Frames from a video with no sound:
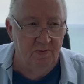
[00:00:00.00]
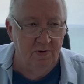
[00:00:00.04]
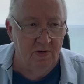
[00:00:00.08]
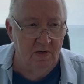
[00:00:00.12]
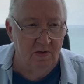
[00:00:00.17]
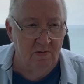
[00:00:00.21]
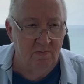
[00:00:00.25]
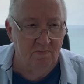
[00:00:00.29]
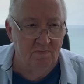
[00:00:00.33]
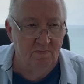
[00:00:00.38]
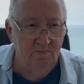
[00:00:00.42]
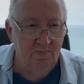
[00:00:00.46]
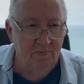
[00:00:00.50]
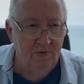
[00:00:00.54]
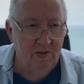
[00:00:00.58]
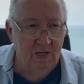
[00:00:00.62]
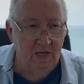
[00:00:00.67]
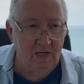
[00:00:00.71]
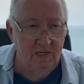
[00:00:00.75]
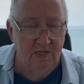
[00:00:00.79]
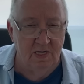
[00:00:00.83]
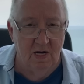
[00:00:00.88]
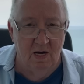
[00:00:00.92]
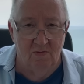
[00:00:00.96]
and
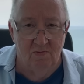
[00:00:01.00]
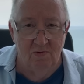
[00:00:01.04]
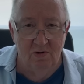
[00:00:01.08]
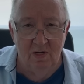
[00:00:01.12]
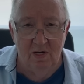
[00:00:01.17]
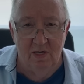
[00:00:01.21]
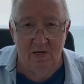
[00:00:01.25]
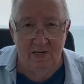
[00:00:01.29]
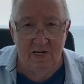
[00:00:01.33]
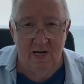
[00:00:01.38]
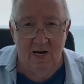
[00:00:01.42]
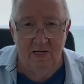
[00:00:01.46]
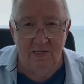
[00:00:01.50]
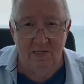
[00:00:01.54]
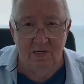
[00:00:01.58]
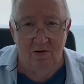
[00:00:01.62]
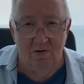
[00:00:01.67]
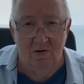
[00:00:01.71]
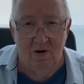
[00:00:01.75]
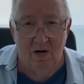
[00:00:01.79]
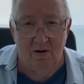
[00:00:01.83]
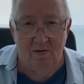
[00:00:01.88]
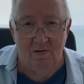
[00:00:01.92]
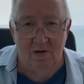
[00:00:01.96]
he's not really a taxi
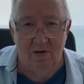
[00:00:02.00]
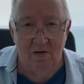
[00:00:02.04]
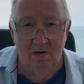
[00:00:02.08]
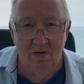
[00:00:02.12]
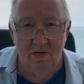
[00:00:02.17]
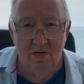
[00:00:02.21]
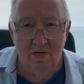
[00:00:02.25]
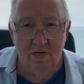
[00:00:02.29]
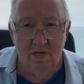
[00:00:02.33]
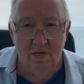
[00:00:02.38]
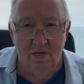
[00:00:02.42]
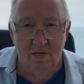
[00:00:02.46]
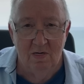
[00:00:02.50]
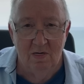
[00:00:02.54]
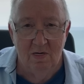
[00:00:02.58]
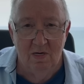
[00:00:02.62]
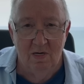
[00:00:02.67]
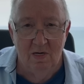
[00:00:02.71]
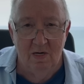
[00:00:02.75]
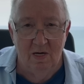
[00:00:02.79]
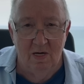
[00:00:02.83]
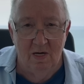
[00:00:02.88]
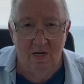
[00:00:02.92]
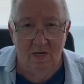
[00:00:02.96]
driver,
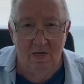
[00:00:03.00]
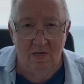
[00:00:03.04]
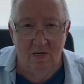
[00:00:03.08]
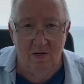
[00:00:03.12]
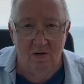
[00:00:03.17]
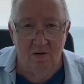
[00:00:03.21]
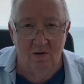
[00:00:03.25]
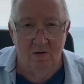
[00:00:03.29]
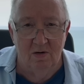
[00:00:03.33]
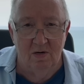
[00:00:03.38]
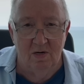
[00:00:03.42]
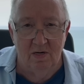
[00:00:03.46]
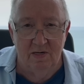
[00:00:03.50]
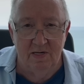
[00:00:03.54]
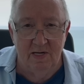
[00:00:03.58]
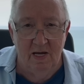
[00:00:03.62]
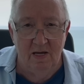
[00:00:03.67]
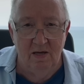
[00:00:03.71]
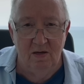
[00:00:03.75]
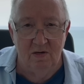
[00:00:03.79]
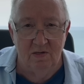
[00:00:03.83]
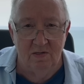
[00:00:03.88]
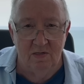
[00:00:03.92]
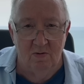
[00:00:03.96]
and they're going to
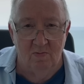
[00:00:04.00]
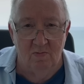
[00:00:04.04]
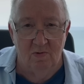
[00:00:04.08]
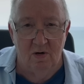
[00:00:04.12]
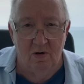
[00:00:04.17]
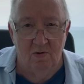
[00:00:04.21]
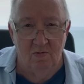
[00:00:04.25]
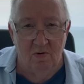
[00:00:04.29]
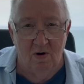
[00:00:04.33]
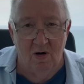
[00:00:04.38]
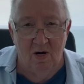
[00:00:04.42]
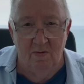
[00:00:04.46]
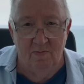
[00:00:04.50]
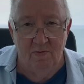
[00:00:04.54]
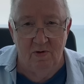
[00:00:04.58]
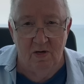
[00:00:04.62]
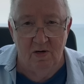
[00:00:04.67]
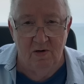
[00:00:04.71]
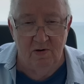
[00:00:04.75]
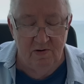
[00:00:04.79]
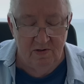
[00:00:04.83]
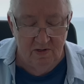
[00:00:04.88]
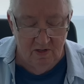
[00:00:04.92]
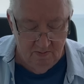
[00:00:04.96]
take you somewhere and rob you
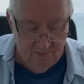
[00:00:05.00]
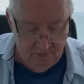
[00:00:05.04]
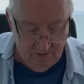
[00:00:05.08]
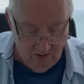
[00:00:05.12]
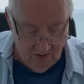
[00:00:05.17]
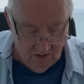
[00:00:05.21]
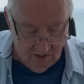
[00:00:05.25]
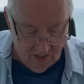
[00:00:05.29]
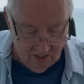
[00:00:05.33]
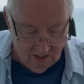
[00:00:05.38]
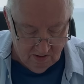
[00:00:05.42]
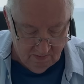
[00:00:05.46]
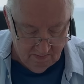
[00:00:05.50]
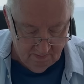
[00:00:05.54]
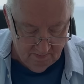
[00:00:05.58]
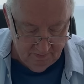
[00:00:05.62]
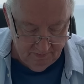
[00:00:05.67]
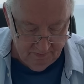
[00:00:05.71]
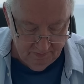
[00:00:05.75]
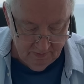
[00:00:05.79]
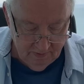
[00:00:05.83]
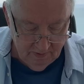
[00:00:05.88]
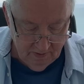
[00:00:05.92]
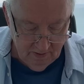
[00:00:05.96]
and dump you off.
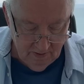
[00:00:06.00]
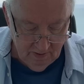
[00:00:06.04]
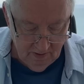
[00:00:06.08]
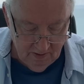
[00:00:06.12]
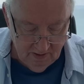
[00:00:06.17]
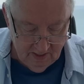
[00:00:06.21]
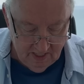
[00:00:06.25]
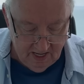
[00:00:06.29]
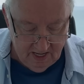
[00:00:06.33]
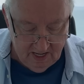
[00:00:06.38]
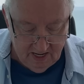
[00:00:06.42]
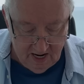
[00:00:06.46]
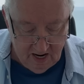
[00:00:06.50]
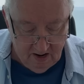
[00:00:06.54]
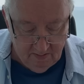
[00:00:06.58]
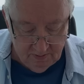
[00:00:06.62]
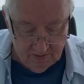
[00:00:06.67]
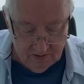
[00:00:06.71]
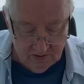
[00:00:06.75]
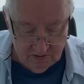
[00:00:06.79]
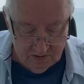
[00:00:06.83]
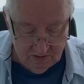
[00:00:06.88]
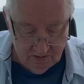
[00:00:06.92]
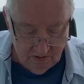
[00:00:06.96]
That
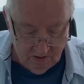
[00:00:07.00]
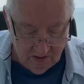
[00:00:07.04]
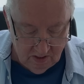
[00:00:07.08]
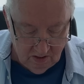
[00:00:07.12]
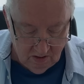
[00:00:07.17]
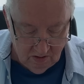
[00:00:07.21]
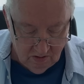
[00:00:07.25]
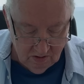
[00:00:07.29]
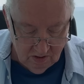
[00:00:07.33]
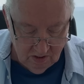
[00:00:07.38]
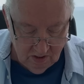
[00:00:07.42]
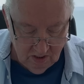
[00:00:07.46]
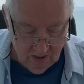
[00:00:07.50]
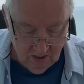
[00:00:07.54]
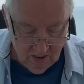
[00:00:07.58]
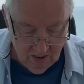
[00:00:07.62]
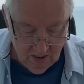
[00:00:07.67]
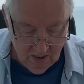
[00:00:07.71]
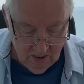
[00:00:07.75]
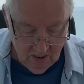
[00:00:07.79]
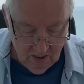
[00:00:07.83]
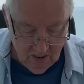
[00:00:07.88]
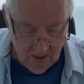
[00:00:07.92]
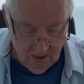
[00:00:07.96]
happens,
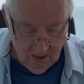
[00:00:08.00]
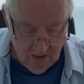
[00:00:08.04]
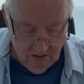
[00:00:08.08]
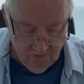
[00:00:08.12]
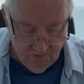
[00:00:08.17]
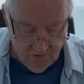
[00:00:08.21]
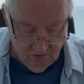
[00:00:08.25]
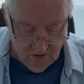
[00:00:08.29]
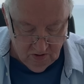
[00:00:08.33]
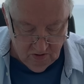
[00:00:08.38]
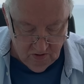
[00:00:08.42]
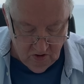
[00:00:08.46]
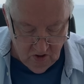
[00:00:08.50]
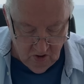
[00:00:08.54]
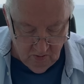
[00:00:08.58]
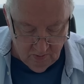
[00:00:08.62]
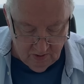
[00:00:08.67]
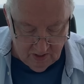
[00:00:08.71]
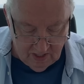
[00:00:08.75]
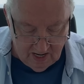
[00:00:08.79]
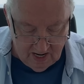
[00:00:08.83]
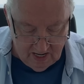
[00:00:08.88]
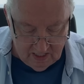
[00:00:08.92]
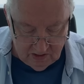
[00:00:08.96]
For
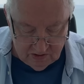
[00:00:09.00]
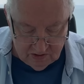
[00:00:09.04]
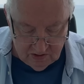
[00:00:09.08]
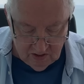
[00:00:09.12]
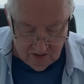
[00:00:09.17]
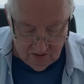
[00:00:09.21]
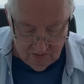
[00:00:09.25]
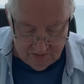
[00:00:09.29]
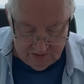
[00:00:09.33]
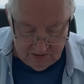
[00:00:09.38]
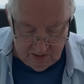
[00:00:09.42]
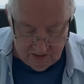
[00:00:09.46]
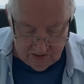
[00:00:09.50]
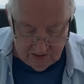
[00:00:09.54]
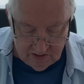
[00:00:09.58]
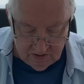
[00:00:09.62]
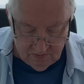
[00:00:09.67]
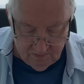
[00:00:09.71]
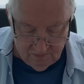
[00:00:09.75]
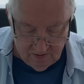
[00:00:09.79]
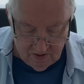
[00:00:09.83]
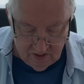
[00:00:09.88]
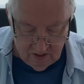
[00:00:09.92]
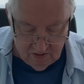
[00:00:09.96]
Uber-like services,
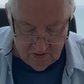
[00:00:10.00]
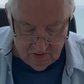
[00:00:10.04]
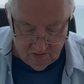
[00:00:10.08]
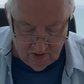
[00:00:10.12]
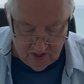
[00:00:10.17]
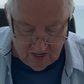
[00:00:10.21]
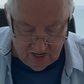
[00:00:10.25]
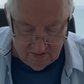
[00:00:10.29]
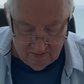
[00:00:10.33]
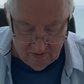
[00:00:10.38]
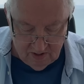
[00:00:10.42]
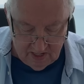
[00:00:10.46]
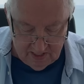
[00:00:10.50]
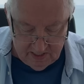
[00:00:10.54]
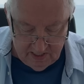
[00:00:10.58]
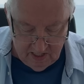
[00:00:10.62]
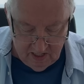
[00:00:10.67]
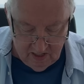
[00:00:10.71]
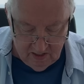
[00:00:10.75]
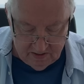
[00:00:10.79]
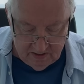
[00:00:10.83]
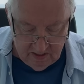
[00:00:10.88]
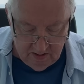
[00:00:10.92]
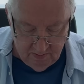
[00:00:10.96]
confirm driver
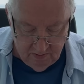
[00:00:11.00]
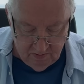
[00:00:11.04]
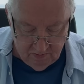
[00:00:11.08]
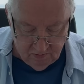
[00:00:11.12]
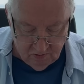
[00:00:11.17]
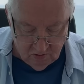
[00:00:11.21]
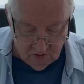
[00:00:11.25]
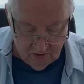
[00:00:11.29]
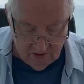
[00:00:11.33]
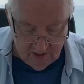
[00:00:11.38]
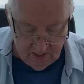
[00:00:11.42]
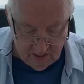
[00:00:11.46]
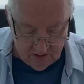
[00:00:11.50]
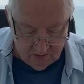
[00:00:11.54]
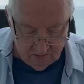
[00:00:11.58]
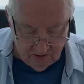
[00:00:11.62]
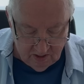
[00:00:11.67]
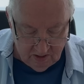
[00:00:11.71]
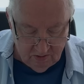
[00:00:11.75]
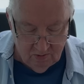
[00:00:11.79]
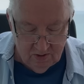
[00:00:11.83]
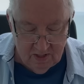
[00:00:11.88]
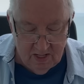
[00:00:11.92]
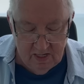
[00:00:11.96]
identity before
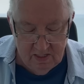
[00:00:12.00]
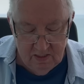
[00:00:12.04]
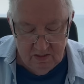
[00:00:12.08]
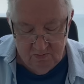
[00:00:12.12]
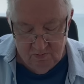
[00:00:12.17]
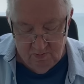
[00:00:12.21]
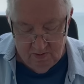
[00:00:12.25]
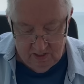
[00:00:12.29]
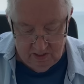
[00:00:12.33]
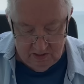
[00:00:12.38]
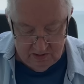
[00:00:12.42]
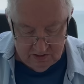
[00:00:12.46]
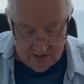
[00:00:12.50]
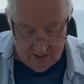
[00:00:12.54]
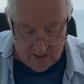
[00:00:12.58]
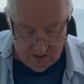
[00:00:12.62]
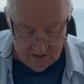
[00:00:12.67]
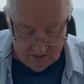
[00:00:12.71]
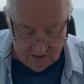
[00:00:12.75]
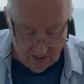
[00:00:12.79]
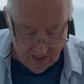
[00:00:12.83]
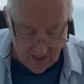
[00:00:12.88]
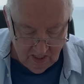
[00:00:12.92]
entering. Well, that just makes sense.